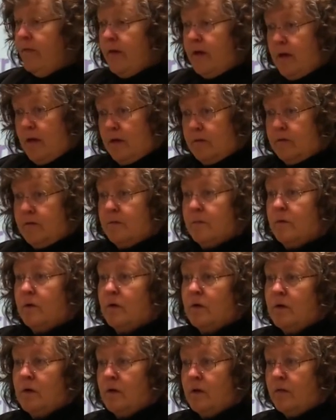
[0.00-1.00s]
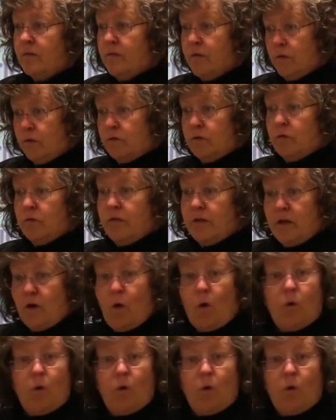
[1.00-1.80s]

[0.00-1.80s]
and the customer. Those are the